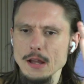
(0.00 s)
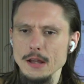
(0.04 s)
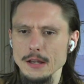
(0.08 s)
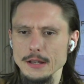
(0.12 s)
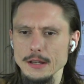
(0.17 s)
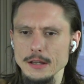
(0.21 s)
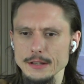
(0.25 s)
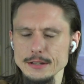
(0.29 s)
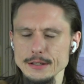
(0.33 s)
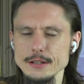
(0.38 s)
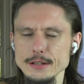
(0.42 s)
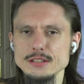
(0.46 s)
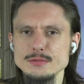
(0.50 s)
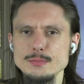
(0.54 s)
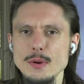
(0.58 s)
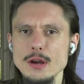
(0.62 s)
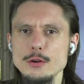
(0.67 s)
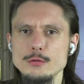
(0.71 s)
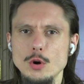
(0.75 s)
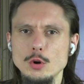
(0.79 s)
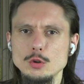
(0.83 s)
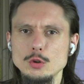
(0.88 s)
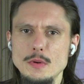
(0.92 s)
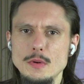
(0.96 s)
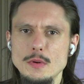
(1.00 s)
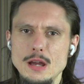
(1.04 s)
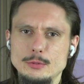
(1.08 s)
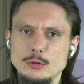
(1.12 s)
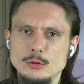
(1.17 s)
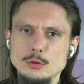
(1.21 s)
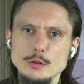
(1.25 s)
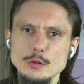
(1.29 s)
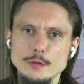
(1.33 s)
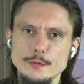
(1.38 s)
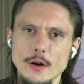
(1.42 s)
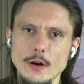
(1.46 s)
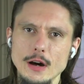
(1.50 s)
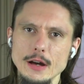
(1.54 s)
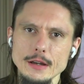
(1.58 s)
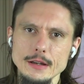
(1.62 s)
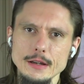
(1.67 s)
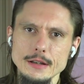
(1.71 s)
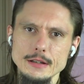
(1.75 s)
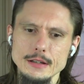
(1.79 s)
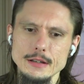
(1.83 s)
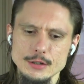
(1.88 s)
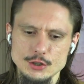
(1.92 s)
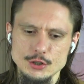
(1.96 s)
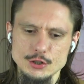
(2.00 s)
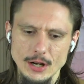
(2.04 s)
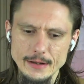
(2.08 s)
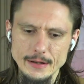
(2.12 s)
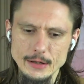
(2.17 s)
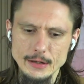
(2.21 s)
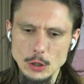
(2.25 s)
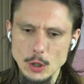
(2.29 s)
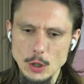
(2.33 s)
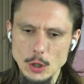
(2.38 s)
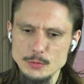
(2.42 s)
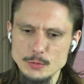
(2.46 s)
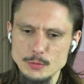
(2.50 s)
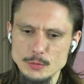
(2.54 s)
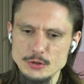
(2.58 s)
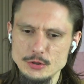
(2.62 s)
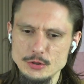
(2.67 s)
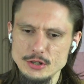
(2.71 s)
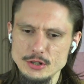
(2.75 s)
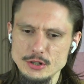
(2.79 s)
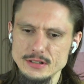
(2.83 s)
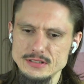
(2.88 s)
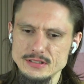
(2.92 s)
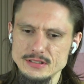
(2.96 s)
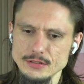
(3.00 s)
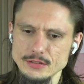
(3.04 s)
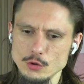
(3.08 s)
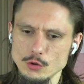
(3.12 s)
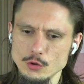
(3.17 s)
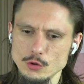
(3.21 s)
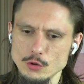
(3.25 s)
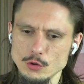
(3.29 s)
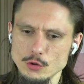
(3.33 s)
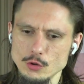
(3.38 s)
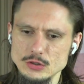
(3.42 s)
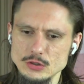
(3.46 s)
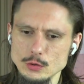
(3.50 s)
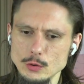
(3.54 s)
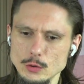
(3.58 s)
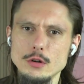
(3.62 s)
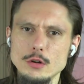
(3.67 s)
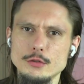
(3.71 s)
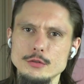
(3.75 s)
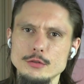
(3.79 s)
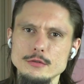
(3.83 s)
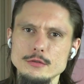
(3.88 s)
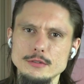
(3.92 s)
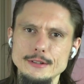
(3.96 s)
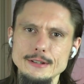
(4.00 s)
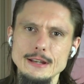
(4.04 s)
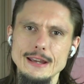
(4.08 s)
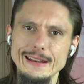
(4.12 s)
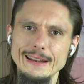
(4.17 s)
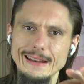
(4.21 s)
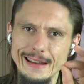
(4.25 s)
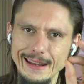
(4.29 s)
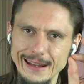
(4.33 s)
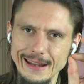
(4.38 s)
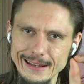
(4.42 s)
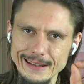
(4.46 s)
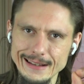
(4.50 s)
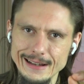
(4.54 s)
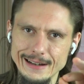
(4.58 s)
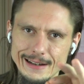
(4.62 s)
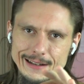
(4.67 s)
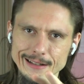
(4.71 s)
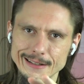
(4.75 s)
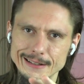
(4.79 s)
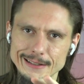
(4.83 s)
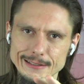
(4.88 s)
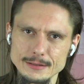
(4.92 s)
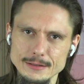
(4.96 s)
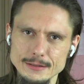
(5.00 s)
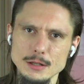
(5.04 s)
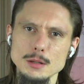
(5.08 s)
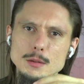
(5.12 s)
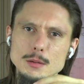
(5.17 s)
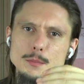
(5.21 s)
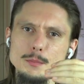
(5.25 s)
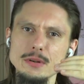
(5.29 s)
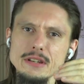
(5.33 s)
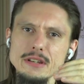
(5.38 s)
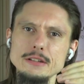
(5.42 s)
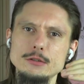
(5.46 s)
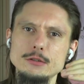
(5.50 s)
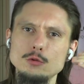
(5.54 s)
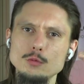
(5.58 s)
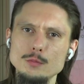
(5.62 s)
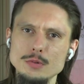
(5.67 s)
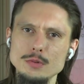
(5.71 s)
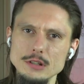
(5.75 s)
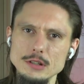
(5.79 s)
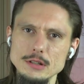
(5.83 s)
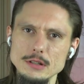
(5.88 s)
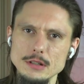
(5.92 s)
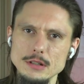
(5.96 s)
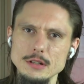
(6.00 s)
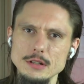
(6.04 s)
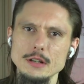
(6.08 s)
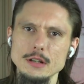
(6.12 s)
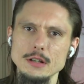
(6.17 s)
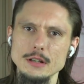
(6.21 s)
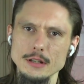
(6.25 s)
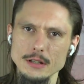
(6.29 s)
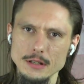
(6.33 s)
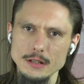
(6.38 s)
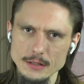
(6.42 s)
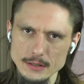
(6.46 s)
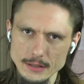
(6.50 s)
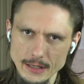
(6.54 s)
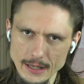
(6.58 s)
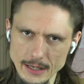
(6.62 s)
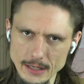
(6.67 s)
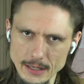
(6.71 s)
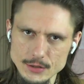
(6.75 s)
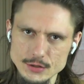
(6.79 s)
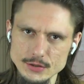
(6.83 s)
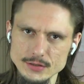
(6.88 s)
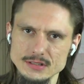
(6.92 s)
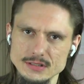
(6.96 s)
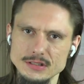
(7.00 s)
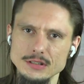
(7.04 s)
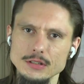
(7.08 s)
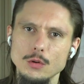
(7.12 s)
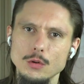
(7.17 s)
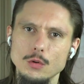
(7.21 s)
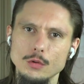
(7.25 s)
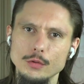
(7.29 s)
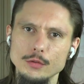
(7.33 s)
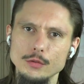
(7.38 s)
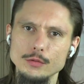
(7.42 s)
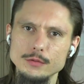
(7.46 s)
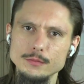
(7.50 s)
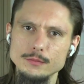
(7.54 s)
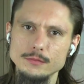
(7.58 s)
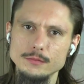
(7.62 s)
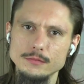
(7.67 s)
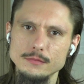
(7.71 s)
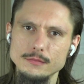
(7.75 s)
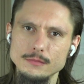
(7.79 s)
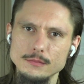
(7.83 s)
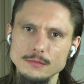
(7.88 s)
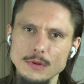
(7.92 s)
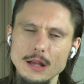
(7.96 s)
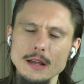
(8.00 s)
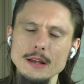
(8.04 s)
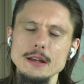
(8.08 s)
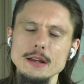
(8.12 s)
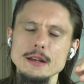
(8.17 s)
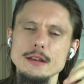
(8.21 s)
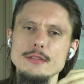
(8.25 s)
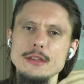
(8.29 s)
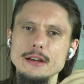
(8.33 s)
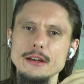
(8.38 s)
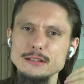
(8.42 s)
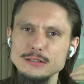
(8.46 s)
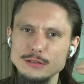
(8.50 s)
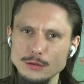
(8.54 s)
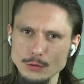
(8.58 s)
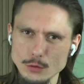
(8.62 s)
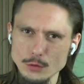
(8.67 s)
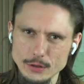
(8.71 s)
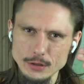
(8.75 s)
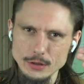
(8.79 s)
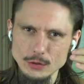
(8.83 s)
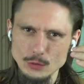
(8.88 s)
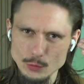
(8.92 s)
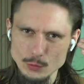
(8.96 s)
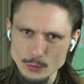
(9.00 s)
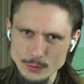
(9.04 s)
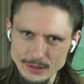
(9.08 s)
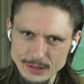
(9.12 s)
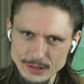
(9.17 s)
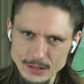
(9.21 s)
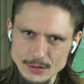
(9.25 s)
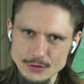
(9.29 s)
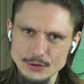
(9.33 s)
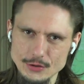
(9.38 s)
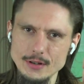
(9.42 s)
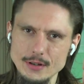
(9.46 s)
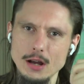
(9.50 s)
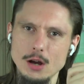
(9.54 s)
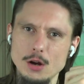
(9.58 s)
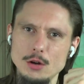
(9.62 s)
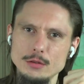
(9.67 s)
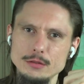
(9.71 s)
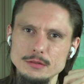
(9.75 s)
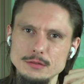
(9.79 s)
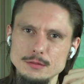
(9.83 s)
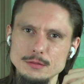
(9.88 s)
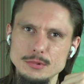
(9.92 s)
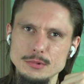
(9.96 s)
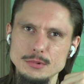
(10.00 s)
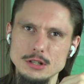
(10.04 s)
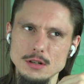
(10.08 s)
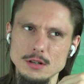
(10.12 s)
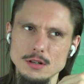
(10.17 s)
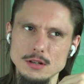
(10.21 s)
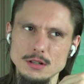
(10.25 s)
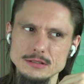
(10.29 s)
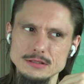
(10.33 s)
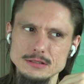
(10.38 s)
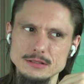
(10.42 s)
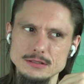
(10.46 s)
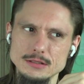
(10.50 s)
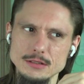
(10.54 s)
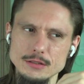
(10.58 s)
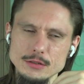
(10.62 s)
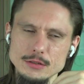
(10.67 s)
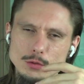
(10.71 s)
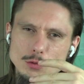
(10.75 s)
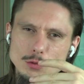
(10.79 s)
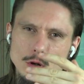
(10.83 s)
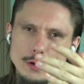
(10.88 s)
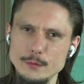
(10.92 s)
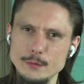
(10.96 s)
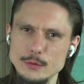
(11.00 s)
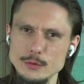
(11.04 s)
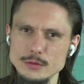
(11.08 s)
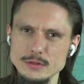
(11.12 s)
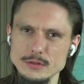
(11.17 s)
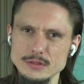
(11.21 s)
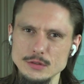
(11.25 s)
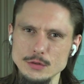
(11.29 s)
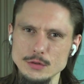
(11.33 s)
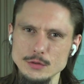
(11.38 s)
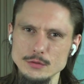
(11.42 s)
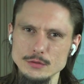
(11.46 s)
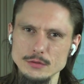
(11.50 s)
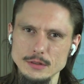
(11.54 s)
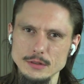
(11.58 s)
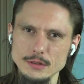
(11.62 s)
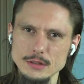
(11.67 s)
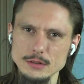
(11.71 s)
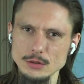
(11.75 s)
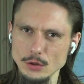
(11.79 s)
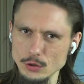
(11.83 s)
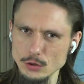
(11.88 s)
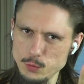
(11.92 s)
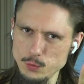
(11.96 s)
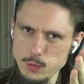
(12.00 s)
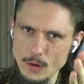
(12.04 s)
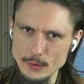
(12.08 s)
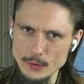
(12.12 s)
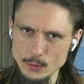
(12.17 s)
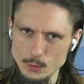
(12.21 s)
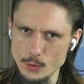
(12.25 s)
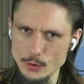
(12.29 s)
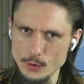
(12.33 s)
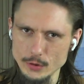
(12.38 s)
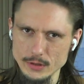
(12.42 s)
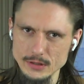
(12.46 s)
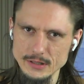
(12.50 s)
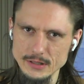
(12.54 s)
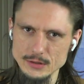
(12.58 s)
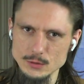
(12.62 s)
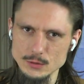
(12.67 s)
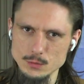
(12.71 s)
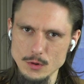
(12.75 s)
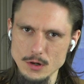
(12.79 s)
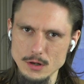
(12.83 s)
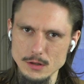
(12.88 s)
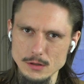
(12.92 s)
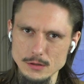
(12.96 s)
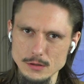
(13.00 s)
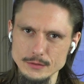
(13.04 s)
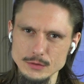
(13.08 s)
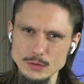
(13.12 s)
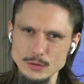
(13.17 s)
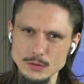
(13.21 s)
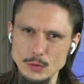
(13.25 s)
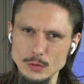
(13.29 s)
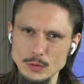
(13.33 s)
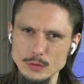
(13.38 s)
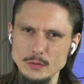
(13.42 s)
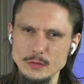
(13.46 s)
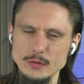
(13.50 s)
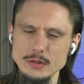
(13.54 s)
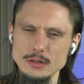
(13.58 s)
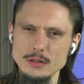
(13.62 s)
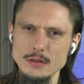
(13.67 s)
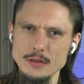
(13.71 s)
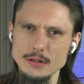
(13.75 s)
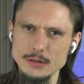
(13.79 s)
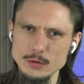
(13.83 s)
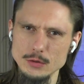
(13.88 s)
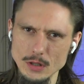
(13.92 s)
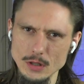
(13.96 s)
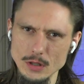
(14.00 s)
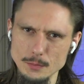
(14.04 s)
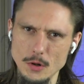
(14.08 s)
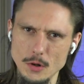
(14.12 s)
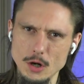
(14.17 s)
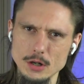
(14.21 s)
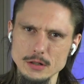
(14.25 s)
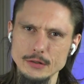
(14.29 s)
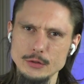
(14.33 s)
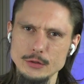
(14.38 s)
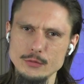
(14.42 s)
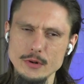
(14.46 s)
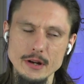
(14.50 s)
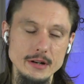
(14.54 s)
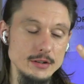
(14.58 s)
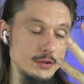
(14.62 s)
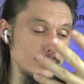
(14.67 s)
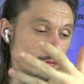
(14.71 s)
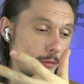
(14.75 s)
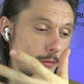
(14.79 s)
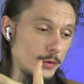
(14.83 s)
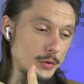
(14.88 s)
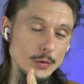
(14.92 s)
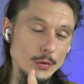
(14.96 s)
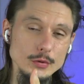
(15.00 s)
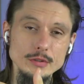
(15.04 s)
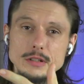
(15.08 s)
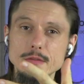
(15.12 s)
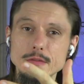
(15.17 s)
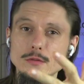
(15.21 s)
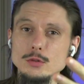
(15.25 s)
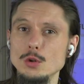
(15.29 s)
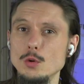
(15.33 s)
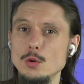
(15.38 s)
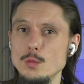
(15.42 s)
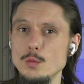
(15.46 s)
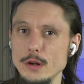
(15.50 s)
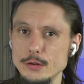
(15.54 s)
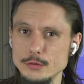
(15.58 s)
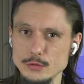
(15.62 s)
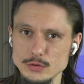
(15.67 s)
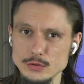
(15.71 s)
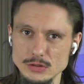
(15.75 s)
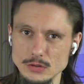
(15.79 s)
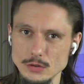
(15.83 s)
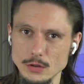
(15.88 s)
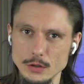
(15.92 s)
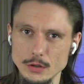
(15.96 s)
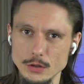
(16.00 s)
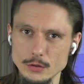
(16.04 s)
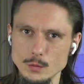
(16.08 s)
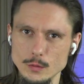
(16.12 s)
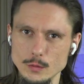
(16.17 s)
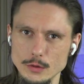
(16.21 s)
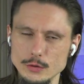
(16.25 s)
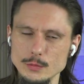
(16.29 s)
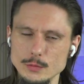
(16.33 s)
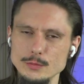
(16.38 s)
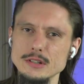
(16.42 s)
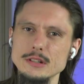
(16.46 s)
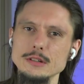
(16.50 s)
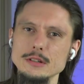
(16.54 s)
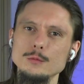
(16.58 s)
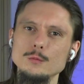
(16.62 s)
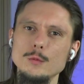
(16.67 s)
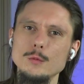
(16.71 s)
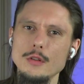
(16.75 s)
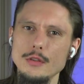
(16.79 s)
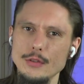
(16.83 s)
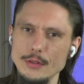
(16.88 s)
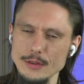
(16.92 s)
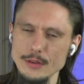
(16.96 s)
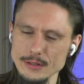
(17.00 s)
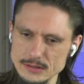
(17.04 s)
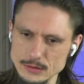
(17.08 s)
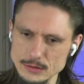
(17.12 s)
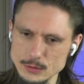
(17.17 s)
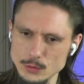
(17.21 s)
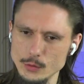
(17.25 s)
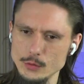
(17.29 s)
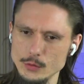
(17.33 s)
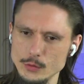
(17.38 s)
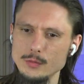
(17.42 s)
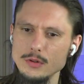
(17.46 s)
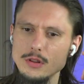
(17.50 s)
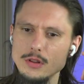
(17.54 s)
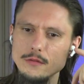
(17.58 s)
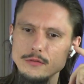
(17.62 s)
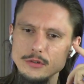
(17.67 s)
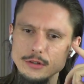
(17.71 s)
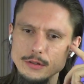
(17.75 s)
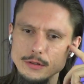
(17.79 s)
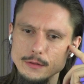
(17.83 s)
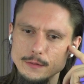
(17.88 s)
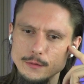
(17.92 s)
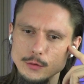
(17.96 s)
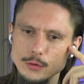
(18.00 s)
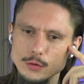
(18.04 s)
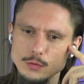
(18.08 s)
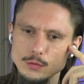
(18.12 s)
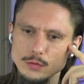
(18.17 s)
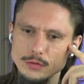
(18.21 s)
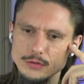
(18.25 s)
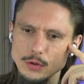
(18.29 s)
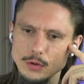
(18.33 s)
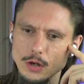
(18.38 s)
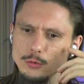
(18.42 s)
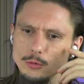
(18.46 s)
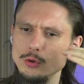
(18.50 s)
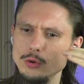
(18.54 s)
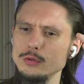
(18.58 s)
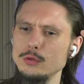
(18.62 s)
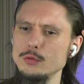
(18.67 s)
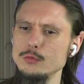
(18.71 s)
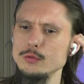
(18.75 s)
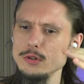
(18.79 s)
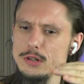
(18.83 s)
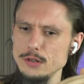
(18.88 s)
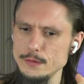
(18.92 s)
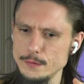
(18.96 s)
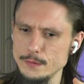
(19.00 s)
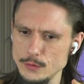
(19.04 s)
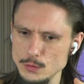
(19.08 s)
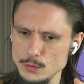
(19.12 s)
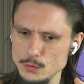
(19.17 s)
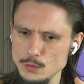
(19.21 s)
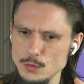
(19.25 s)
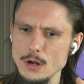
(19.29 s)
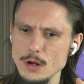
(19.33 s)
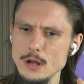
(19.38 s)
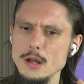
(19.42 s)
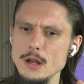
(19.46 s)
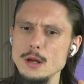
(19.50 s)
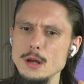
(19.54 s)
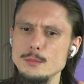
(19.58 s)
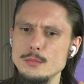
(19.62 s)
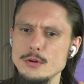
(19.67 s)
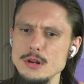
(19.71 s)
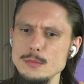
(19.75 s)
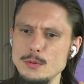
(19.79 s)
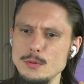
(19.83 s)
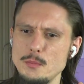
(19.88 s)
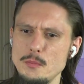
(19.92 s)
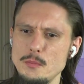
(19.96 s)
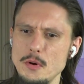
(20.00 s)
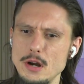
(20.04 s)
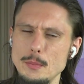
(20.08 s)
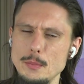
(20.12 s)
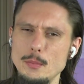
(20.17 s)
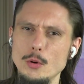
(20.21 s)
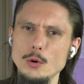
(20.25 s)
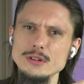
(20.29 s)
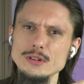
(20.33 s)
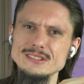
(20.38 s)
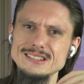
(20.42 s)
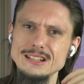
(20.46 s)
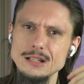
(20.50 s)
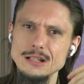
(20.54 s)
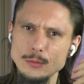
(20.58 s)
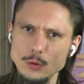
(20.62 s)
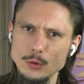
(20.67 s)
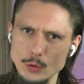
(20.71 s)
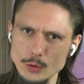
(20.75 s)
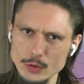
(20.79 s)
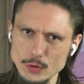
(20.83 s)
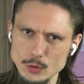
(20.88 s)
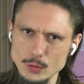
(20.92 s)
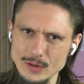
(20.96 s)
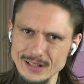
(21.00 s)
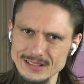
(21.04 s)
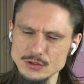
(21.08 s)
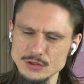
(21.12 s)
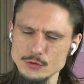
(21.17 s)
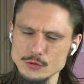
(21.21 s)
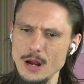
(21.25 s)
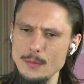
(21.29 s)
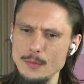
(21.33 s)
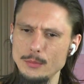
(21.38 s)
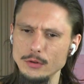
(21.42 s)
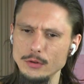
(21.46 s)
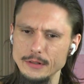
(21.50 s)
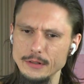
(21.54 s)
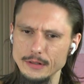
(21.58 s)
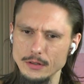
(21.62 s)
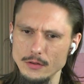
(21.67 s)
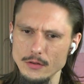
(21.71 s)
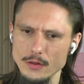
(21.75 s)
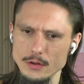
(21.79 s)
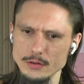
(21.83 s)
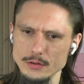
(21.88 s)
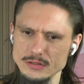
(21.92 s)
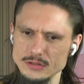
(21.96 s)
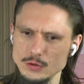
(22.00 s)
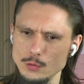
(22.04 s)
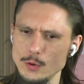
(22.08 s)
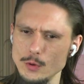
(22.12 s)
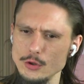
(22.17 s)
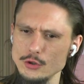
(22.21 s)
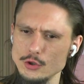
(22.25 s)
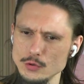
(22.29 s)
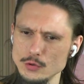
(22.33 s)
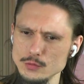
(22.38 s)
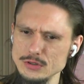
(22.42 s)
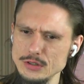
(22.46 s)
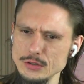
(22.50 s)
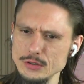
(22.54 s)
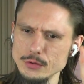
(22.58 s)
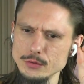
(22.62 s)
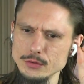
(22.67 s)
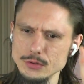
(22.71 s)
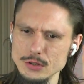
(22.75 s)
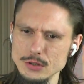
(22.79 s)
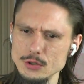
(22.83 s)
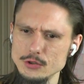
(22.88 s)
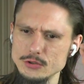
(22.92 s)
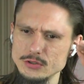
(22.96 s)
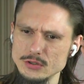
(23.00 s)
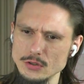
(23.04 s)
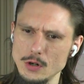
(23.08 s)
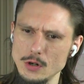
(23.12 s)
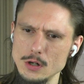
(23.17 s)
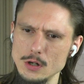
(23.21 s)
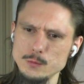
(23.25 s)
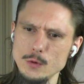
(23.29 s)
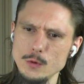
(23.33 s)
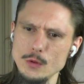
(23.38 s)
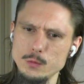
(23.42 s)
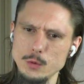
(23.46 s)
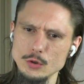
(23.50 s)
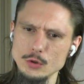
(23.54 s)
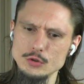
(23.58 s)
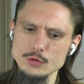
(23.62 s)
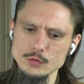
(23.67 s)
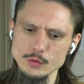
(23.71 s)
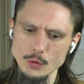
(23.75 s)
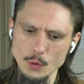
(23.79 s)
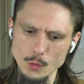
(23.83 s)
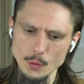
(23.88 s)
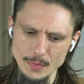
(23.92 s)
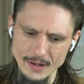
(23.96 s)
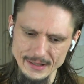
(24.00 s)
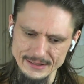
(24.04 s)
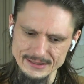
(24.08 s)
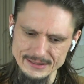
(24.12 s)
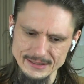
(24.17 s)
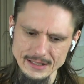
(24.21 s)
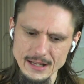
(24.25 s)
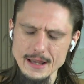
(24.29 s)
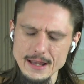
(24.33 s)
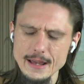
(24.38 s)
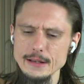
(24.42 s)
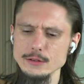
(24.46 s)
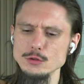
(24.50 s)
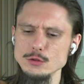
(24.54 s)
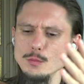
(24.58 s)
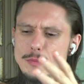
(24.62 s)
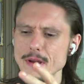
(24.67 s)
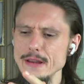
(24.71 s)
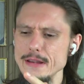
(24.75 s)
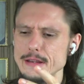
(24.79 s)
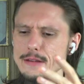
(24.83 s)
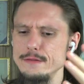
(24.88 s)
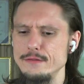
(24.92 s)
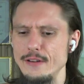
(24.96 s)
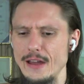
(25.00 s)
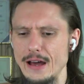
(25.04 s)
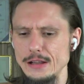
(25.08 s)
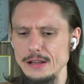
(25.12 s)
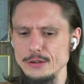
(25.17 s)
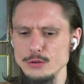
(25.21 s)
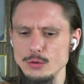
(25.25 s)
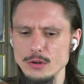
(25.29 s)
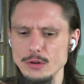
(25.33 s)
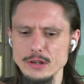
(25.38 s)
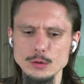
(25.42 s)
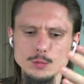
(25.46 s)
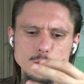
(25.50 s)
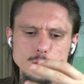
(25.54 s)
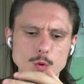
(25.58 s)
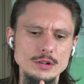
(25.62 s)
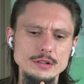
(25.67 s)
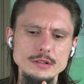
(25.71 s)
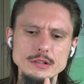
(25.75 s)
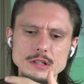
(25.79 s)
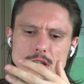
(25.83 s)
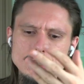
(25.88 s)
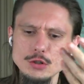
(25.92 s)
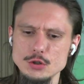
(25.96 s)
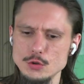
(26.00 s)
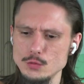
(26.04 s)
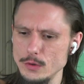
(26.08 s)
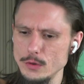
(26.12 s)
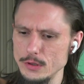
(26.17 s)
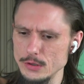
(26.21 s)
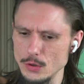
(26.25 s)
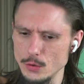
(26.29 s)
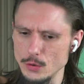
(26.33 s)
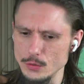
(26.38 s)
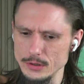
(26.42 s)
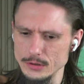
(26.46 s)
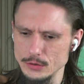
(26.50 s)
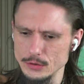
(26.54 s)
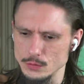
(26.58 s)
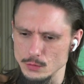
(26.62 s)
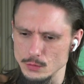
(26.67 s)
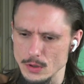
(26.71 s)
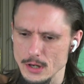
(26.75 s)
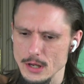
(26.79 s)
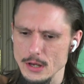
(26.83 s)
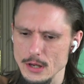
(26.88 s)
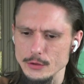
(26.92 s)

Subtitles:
Here's my roadmap to defy shiny object syndrome. So if you are currently an AI B2B agency owner that is looking to niche down because your offer is currently not quite working as well, you don't feel that you get market traction, or you don't even know where to start and where to begin with, this is going to be the video for you. So I'm going to read a few pre-prepared points and I'm going to extrapolate on those. So when choosing your niche, start with what you know best. You may evaluate, what niche do I go into?